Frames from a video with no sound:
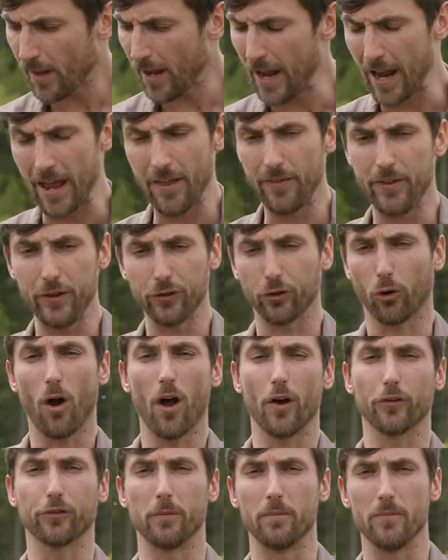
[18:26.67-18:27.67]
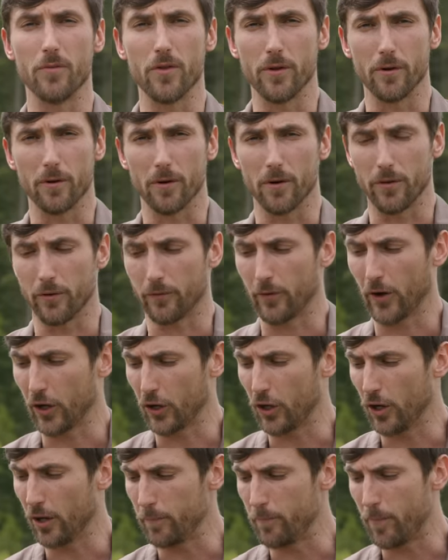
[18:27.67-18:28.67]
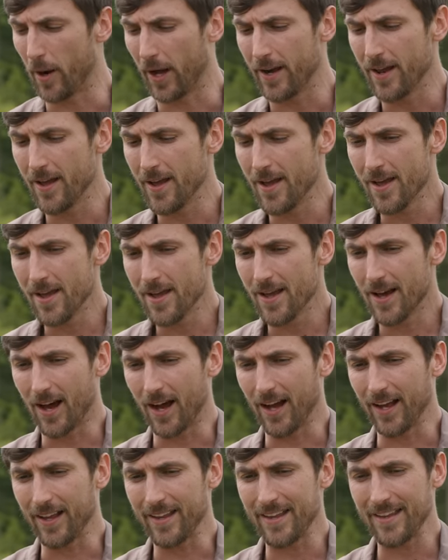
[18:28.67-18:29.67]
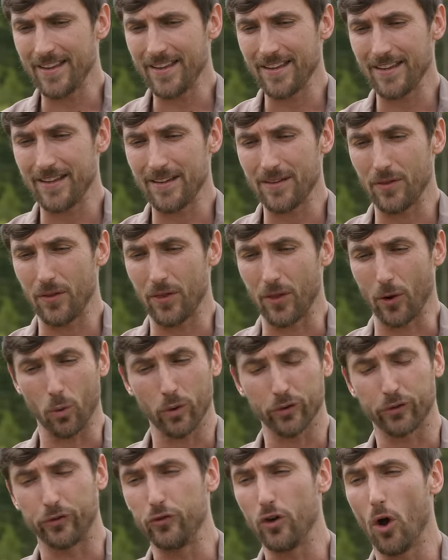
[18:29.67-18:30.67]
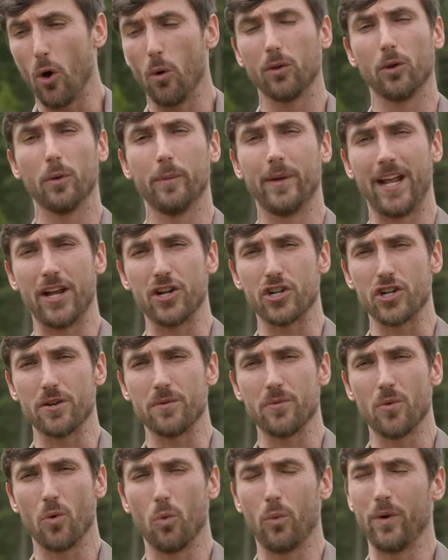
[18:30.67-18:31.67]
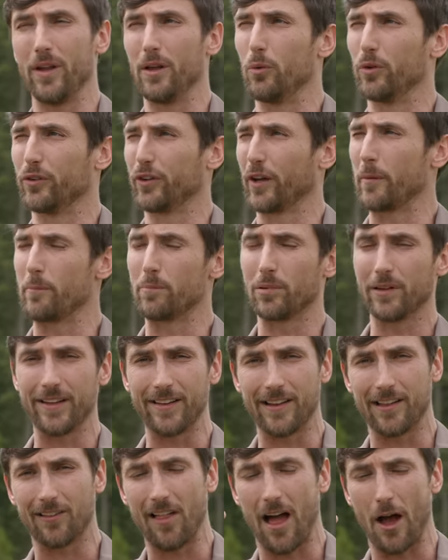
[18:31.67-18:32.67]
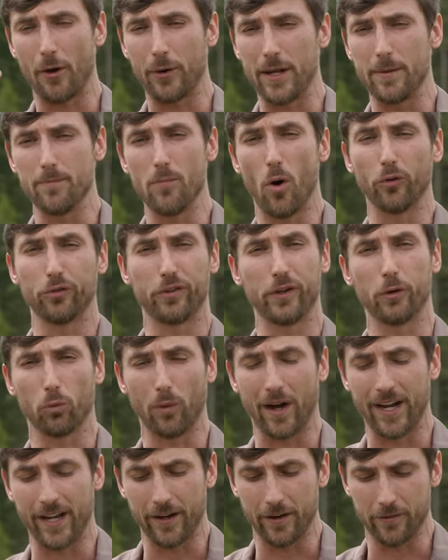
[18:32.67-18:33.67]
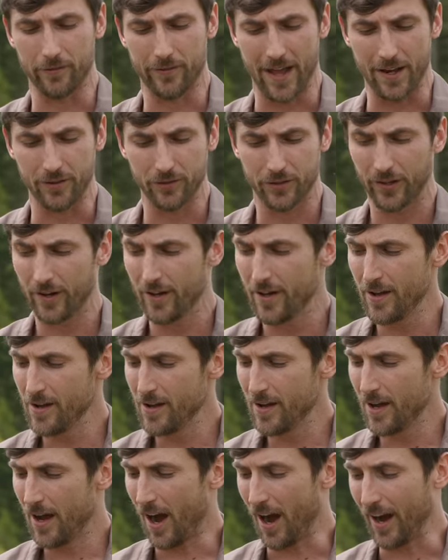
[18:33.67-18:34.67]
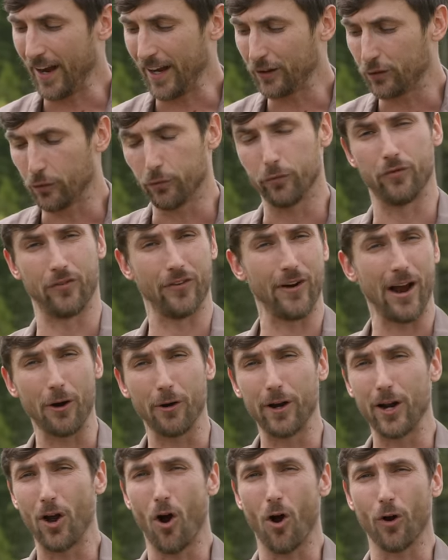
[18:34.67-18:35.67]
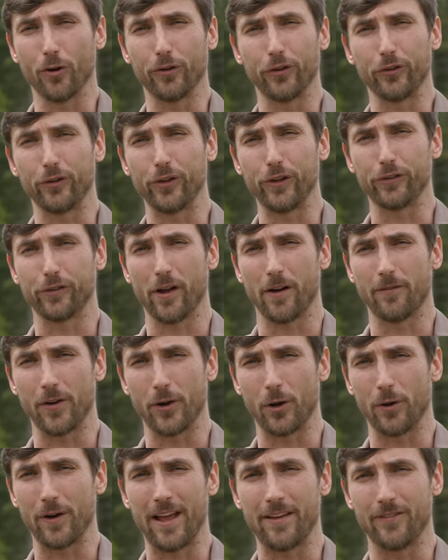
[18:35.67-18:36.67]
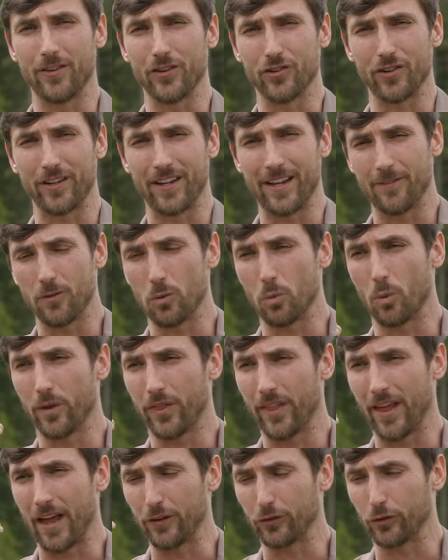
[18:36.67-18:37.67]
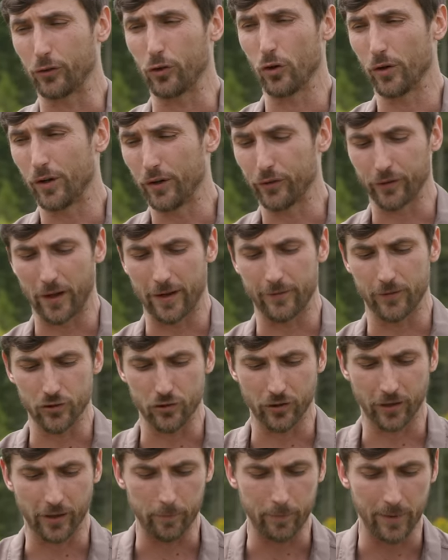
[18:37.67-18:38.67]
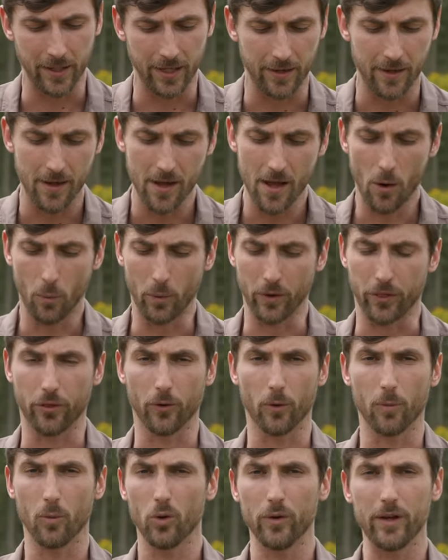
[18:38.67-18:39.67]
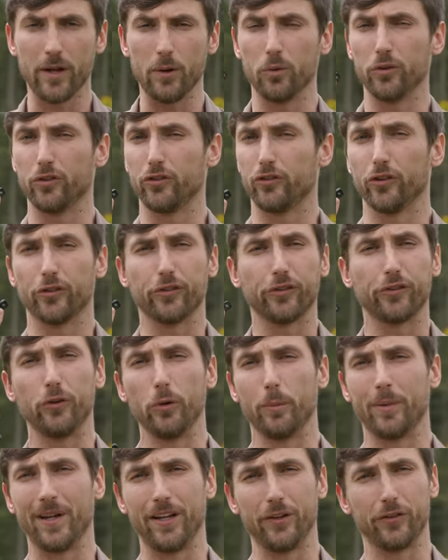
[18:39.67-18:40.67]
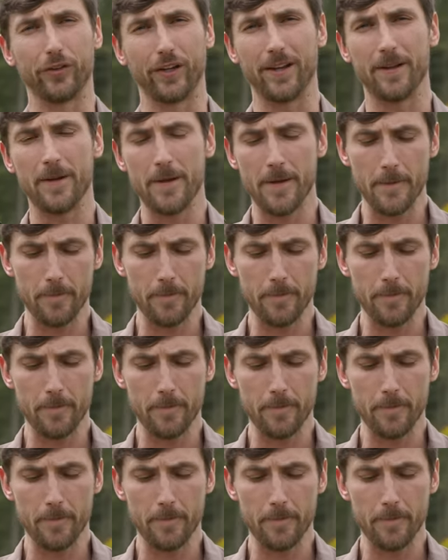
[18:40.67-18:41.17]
And these are awesome. They're, they're very good, but uh, there was no illumination. We, it was a completely cloudy, mostly raining event. Uh, it's very hard to see stuff under night vision, even with as good as night vision can be. With thermal, it was just stupid easy.